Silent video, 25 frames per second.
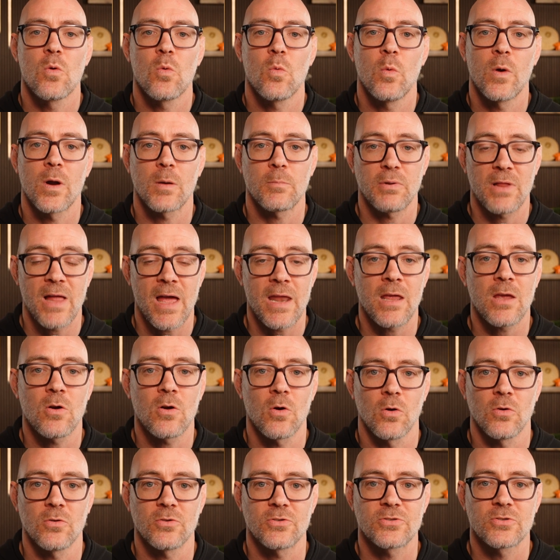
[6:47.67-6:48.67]
We're planning
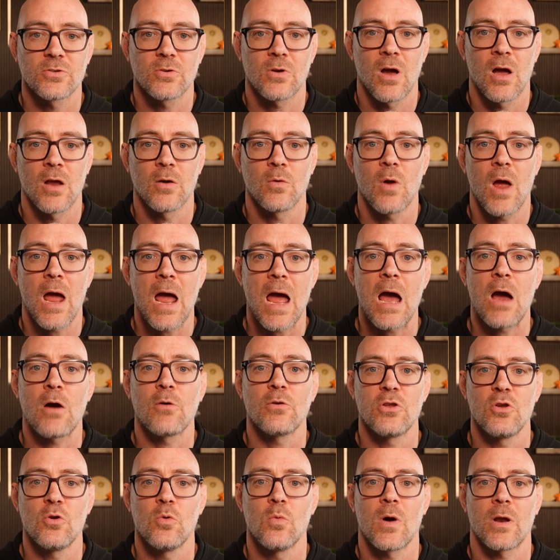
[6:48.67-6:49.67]
goals on how
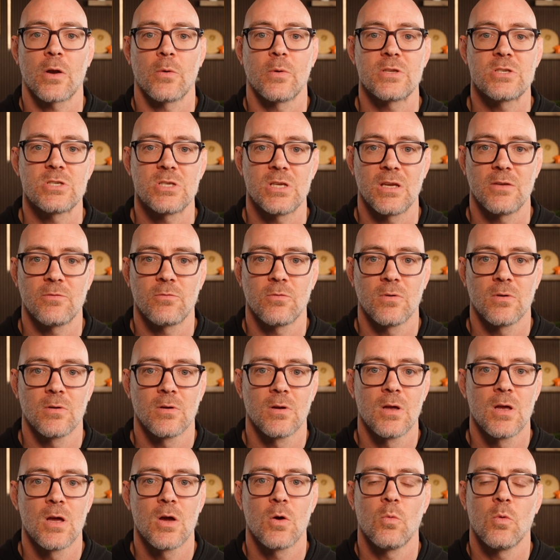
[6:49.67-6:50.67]
you want to achieve.
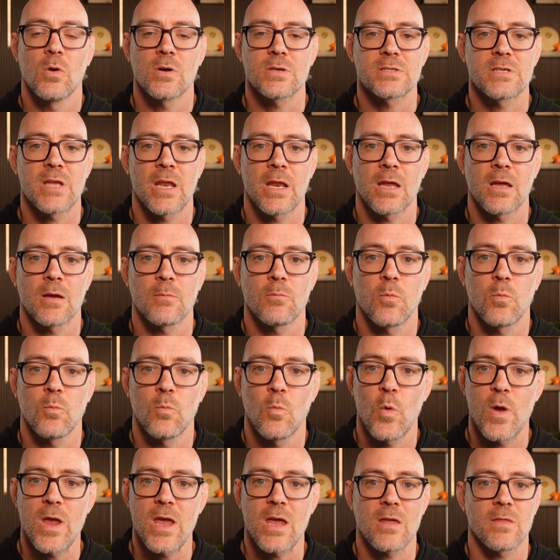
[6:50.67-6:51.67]
We're setting a
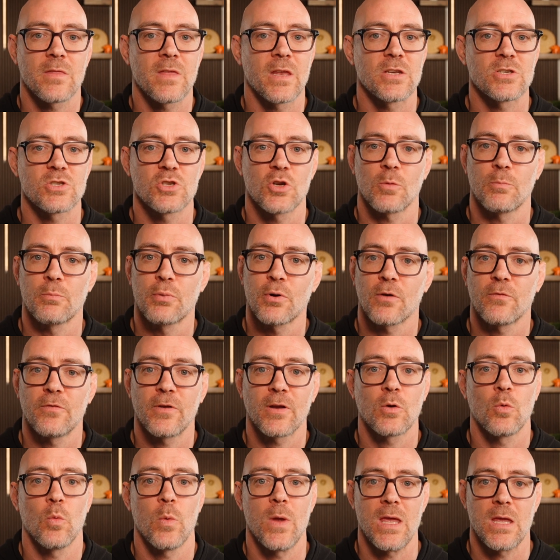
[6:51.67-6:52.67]
week that is your
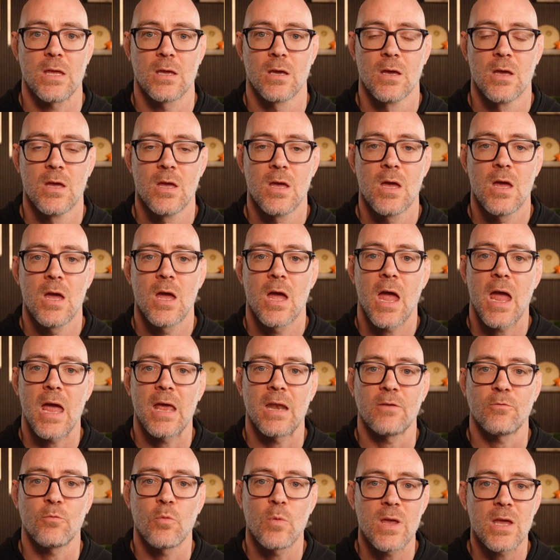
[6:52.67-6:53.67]
perfect week.
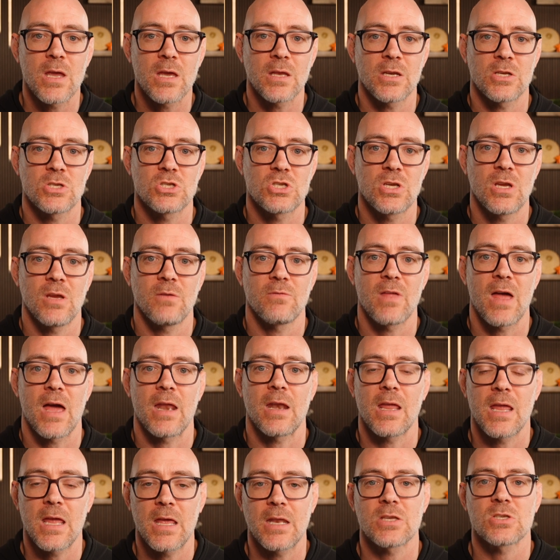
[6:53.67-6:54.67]
And if we can achieve
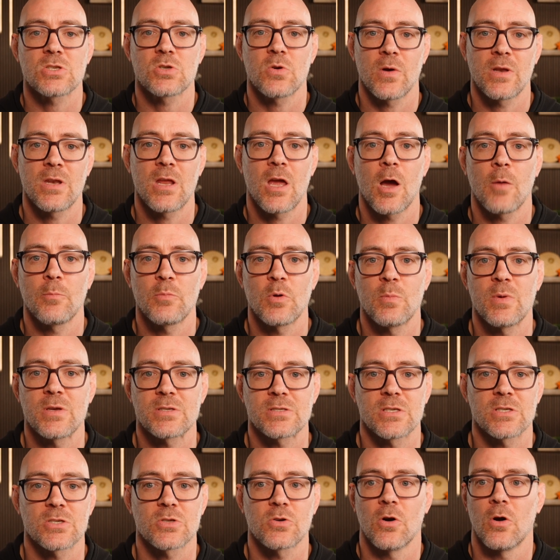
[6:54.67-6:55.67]
that, it is going to help your
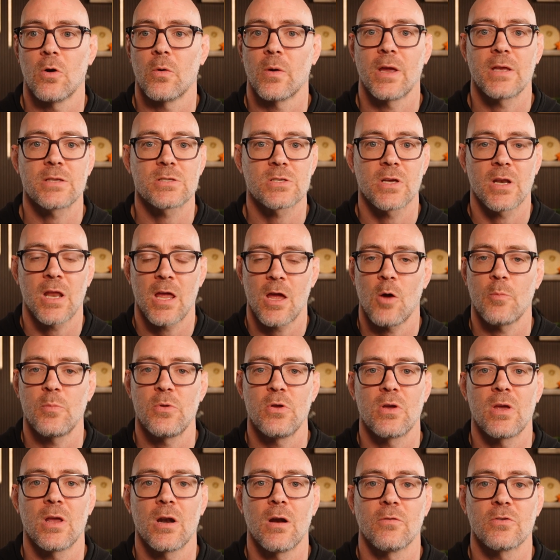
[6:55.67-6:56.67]
business grow. It's going to help
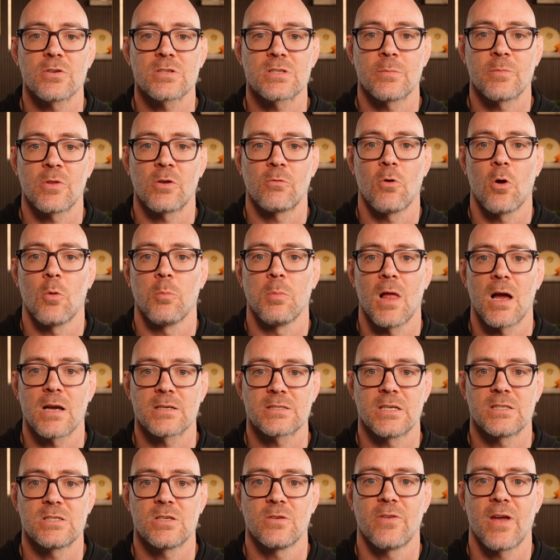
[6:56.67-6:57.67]
you get over some of the
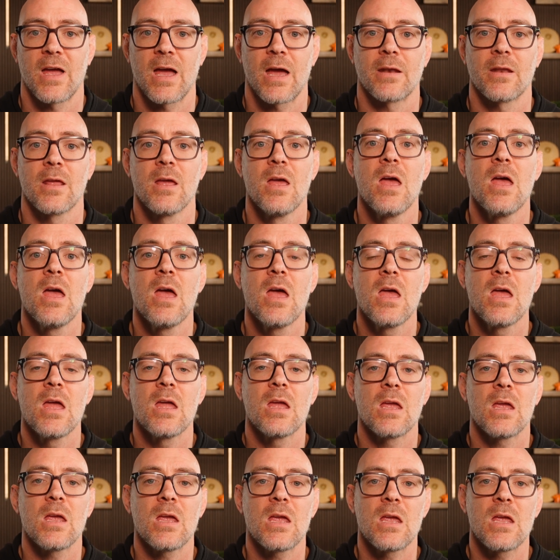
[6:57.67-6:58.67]
roadblocks that you've had.
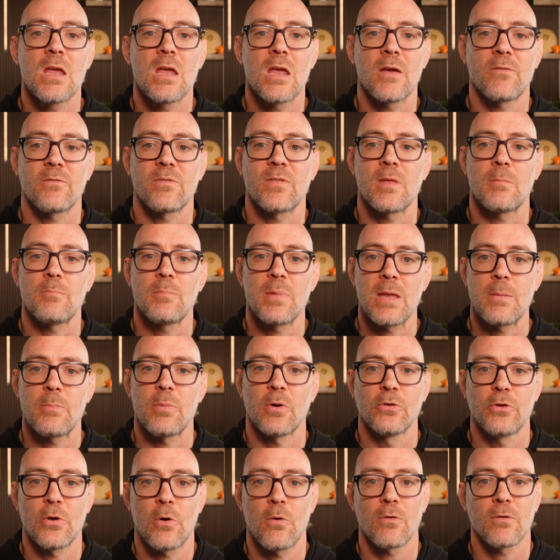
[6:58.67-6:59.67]
If the
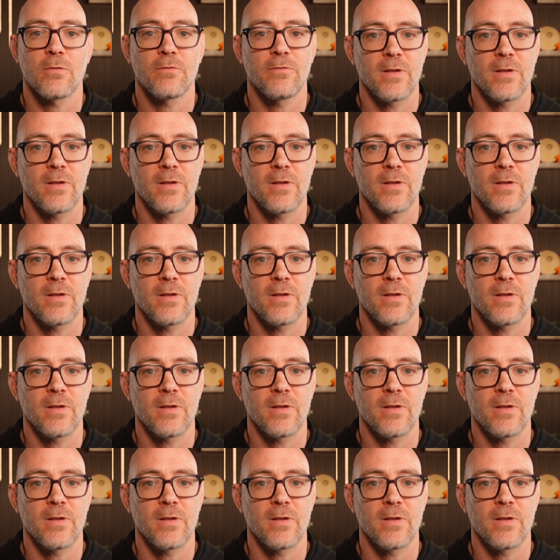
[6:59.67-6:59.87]
people don't